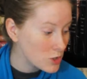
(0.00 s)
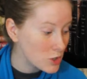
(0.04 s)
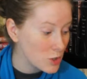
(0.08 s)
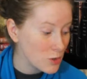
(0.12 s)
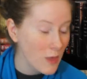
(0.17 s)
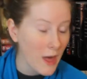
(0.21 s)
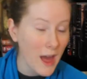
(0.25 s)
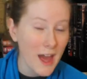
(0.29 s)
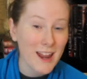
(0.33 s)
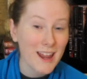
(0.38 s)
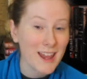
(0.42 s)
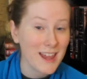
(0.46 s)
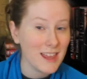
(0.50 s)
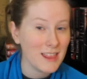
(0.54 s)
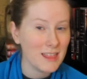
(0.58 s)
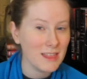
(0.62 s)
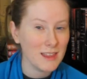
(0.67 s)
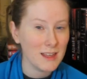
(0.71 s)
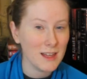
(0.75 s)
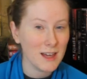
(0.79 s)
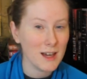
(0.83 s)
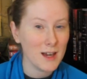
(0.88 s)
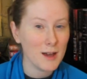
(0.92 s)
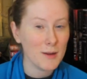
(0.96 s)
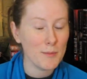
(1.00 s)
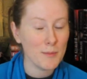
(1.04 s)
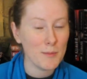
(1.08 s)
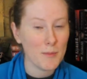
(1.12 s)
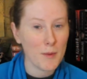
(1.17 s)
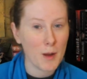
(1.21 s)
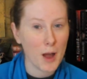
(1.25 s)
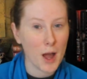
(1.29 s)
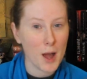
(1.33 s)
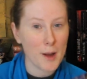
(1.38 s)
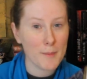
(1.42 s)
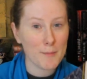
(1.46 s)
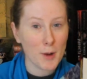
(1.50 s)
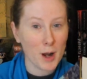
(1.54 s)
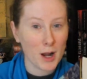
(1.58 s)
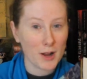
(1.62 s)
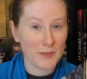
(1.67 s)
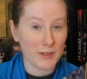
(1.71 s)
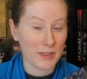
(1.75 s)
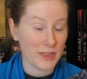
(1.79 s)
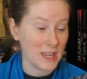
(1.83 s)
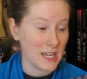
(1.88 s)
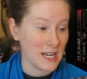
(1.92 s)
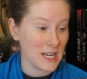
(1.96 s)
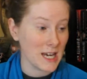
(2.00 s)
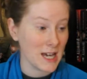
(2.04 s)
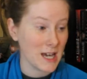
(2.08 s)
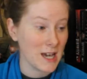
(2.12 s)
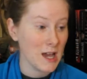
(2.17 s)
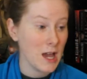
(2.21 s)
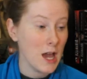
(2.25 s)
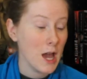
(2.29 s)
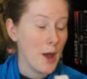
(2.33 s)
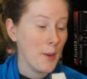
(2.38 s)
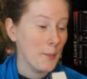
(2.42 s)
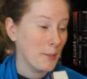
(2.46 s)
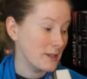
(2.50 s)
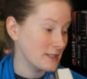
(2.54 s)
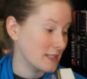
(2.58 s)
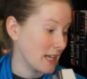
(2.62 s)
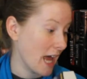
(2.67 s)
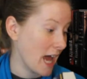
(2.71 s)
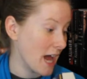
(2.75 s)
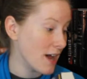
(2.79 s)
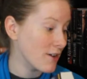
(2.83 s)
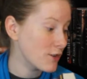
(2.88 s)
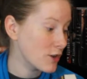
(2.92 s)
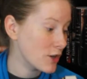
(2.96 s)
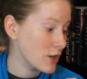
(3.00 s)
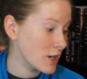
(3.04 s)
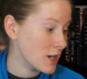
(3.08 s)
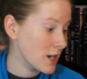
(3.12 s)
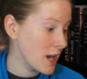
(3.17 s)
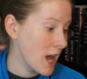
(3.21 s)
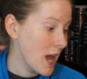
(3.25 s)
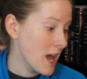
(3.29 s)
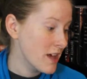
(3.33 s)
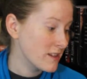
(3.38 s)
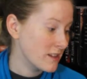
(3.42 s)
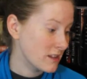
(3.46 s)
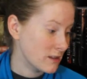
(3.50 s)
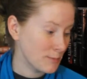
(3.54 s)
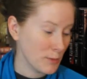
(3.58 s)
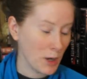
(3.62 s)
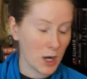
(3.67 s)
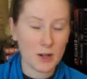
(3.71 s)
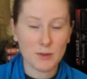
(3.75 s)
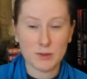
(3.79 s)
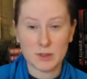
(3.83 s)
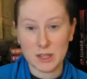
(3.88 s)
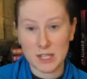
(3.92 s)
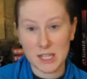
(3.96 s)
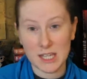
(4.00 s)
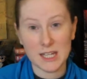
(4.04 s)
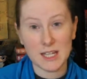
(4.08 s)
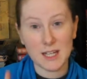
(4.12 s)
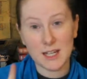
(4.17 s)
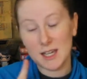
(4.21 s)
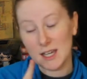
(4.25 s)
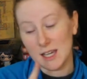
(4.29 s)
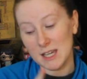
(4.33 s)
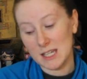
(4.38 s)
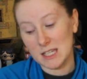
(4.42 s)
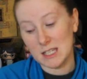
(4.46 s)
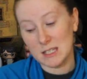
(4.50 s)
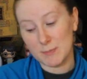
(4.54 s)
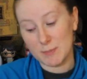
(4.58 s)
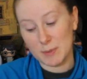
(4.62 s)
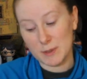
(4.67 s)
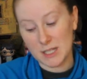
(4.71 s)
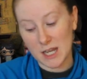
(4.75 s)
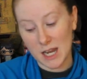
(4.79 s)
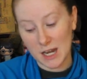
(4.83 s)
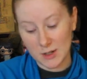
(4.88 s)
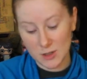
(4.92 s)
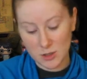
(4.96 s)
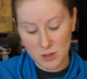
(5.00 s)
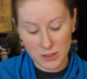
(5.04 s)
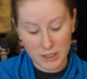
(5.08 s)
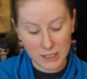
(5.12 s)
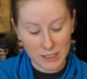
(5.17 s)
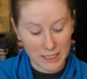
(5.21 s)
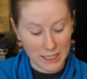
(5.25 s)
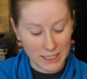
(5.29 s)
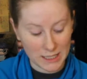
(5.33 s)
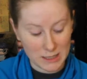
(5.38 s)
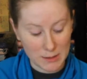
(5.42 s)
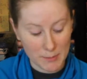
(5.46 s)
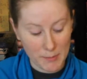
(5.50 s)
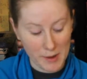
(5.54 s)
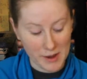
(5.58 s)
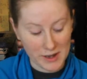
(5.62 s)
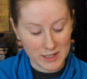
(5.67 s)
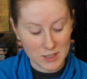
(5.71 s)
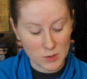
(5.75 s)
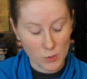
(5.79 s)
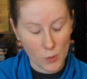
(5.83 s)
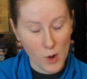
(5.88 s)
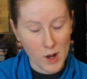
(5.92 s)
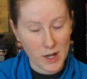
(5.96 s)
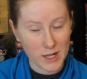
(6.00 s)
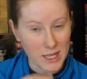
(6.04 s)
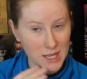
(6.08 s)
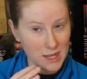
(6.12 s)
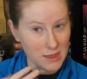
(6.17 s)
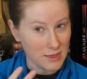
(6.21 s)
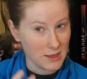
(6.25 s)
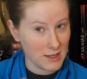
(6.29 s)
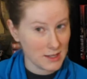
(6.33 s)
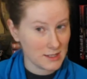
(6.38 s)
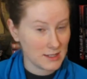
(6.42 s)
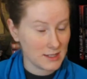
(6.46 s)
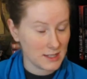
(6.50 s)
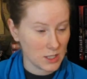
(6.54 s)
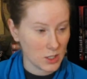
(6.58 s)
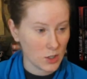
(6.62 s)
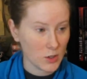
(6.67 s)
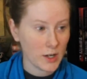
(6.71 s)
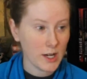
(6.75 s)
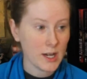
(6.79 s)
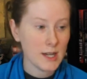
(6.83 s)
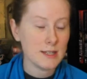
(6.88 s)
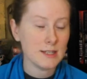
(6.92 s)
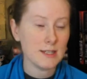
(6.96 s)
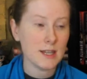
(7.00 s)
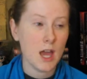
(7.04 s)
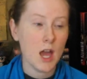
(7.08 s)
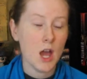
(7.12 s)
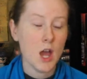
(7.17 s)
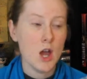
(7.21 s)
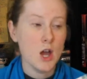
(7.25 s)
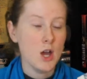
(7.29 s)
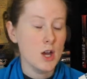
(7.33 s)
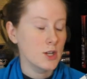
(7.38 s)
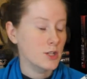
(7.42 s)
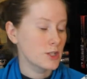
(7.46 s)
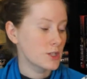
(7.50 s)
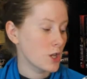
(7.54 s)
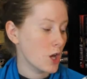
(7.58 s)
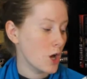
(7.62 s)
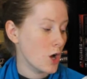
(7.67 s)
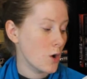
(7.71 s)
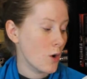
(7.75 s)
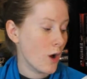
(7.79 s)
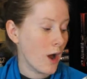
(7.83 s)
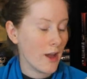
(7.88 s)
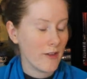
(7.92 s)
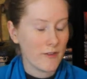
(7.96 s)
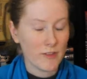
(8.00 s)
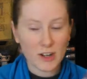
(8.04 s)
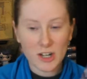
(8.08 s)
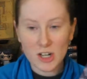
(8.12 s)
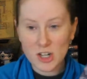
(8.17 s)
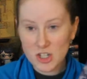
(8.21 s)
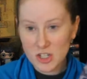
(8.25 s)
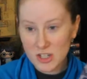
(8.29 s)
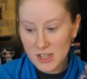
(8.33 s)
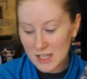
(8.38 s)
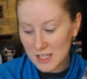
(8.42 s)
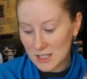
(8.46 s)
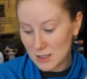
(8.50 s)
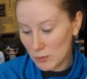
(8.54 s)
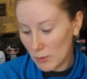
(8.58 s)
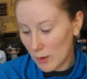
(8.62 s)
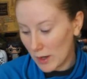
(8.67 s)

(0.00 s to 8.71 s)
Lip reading: to that in the Mark of Athena, because I have heard that the Mark of Athena is potentially like the best one in this series. So I finished this